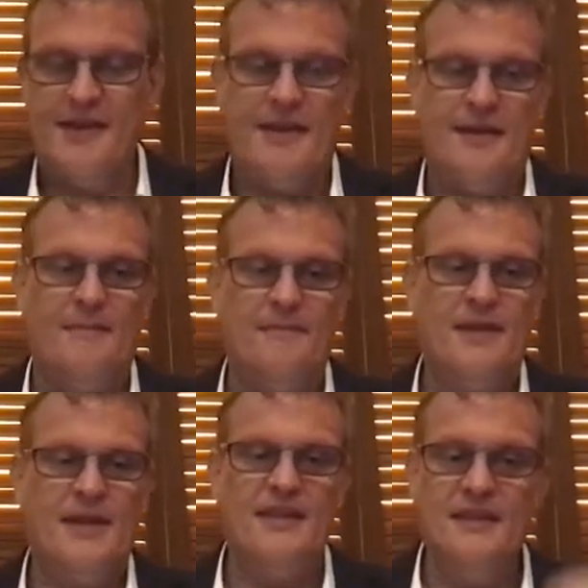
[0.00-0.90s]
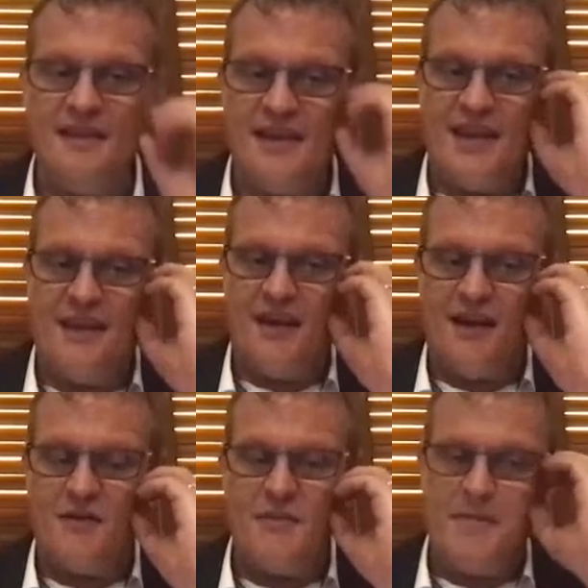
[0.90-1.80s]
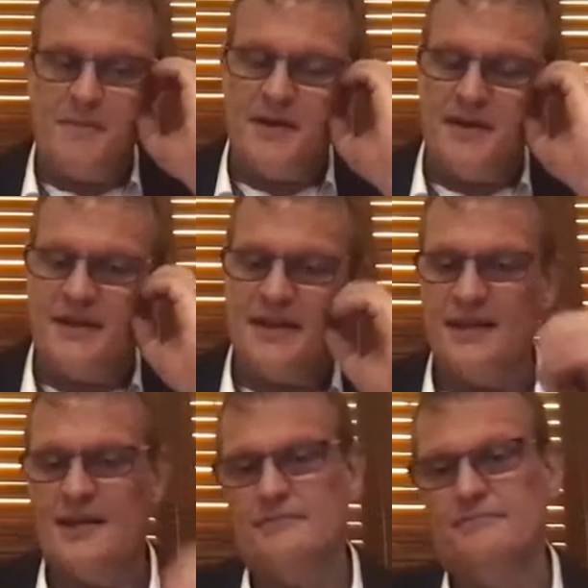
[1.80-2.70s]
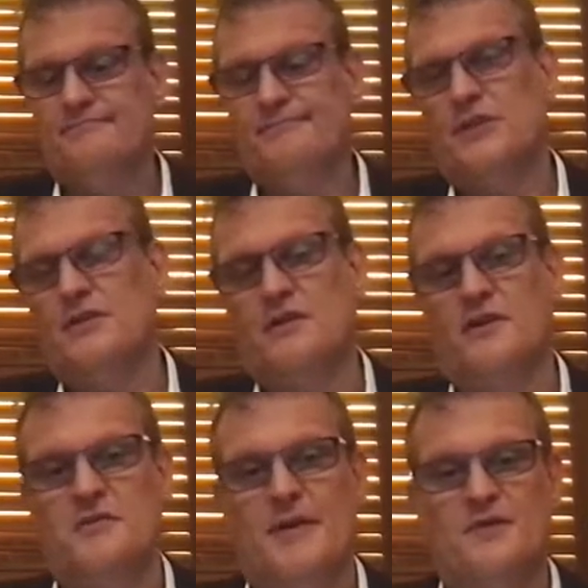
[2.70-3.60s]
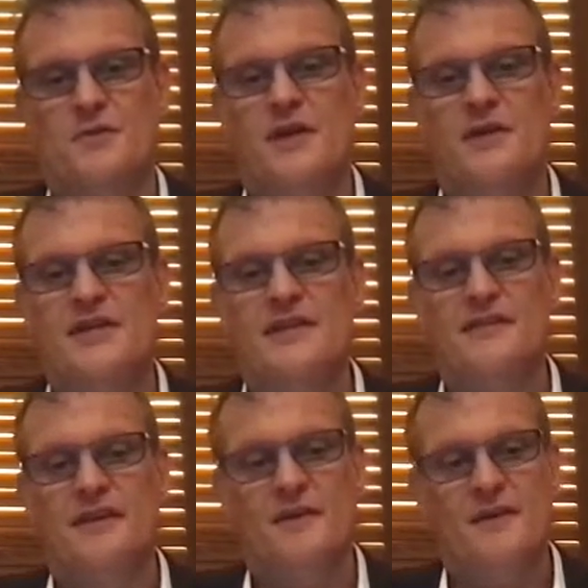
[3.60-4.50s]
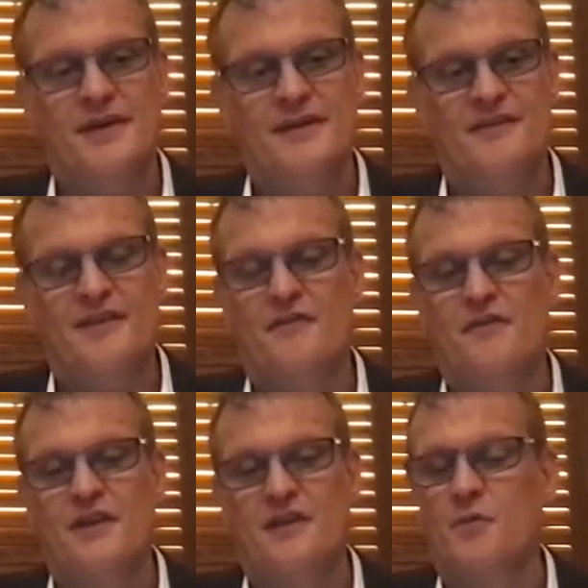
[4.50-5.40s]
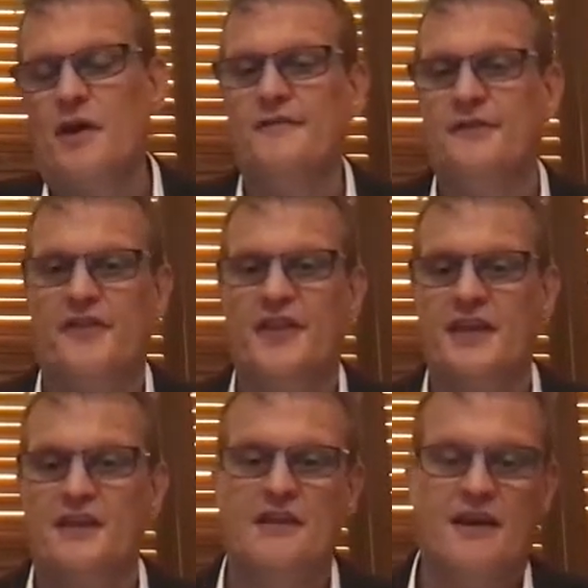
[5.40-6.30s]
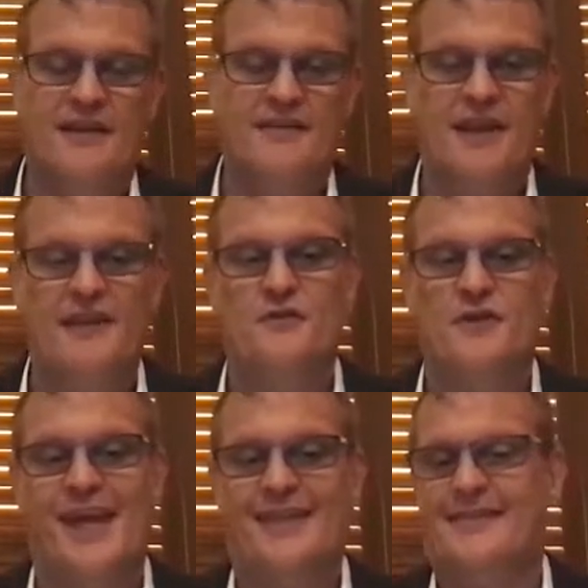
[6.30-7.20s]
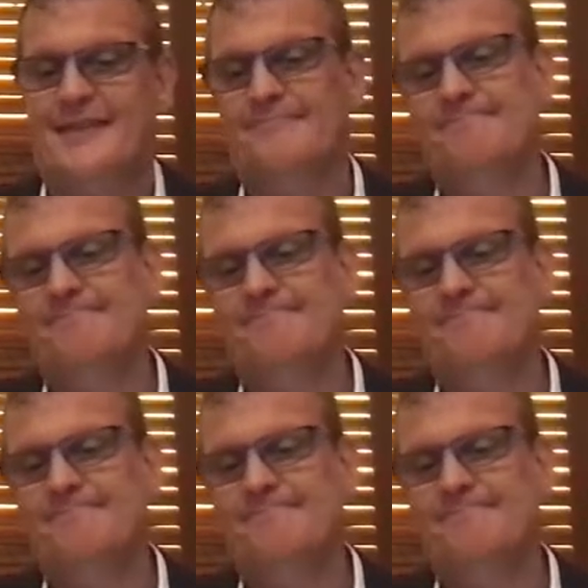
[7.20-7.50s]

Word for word: Um, in the, I remember, um, oh gosh, about 20 odd years ago, uh, discovering this wonderful thing in the United States called Etsy.